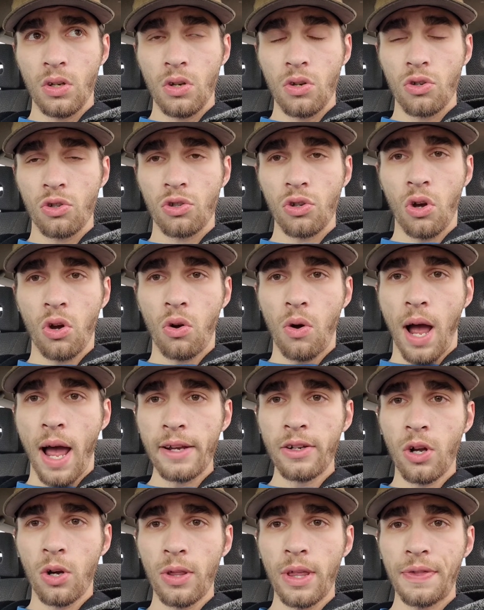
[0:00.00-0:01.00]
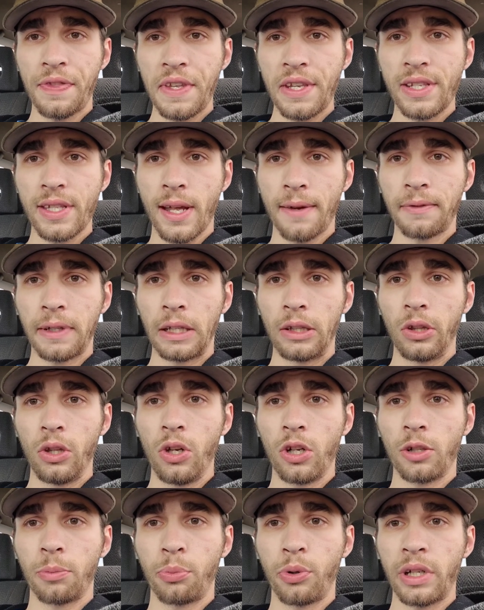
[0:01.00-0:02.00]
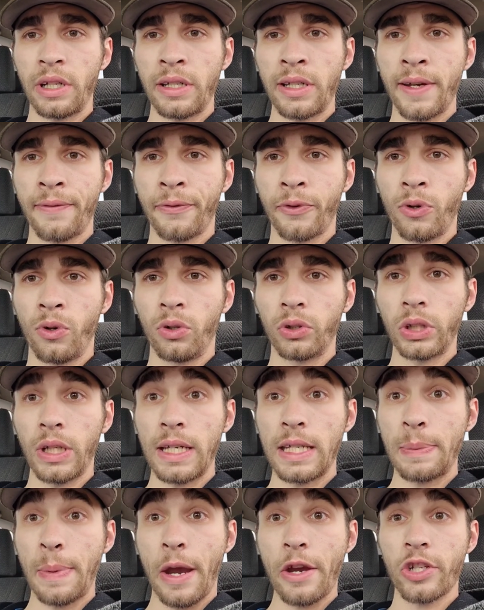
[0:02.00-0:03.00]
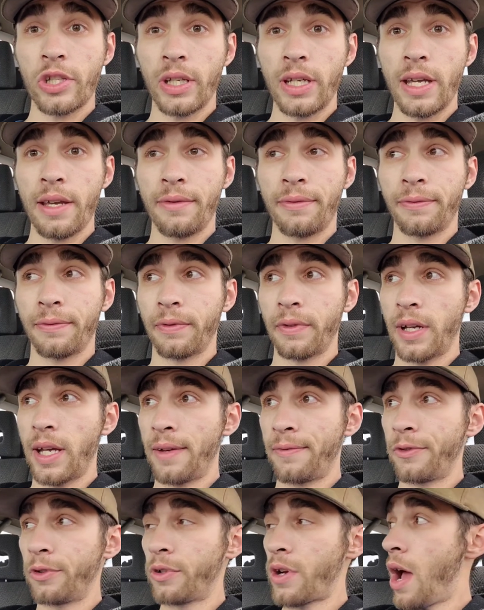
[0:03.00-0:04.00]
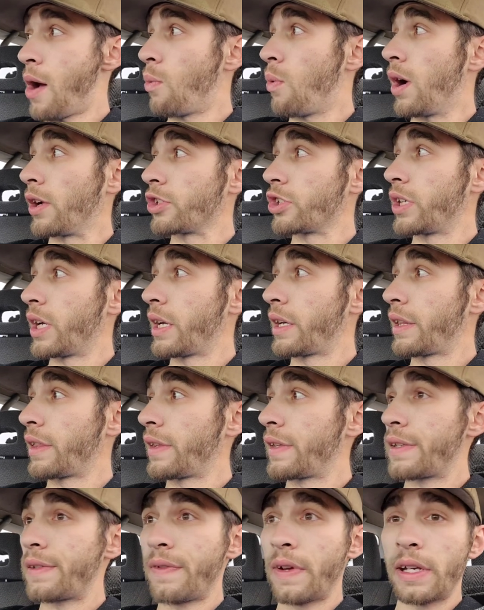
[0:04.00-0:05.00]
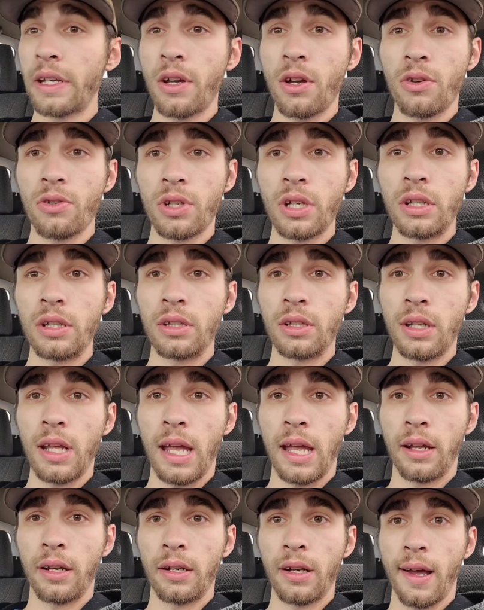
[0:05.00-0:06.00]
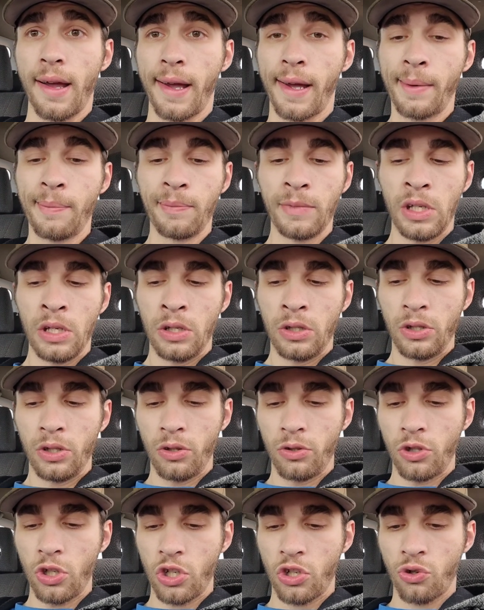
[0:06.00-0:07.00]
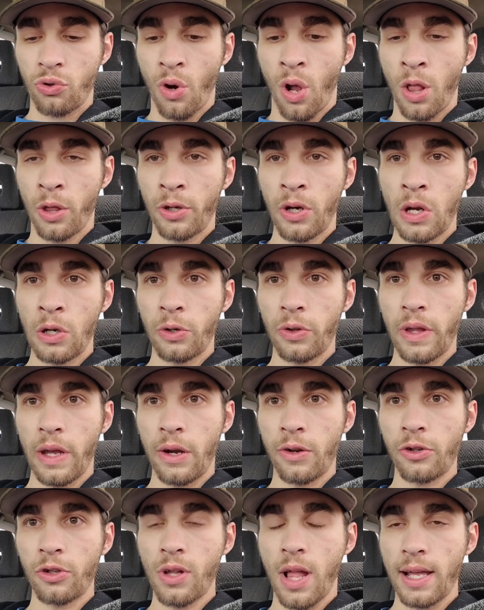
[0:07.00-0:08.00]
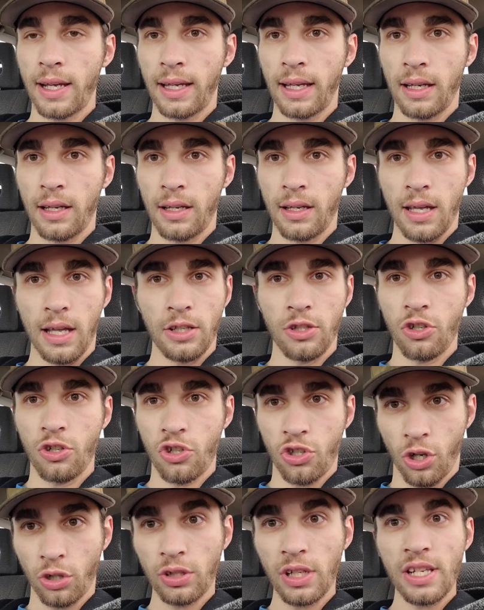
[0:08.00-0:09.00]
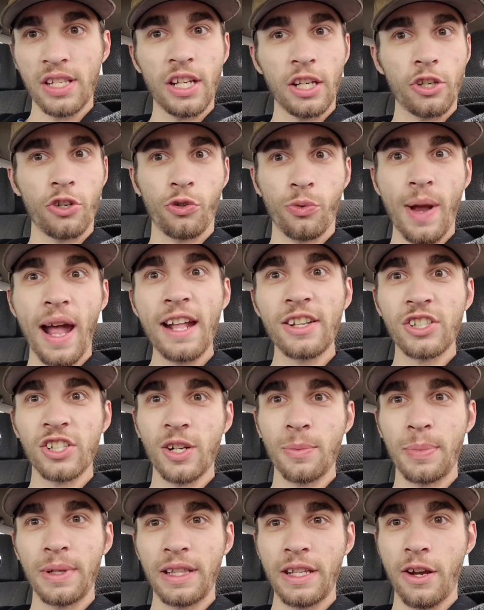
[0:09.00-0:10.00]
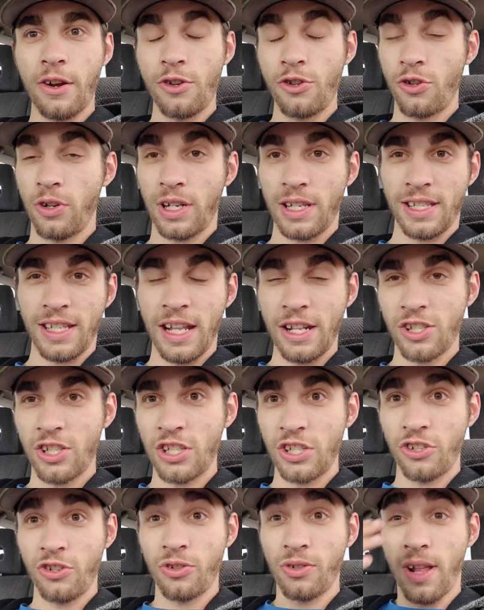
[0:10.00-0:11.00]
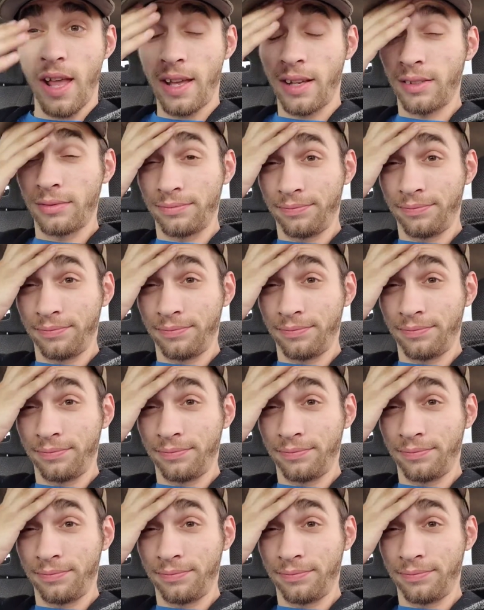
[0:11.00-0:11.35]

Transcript: So I know that this stuff can look pretty difficult, especially if, if you're not watching any of these videos and, and uh, you're just crawling under there and you're like, and you start to stick your ratchet up in there and your extensions, you're like,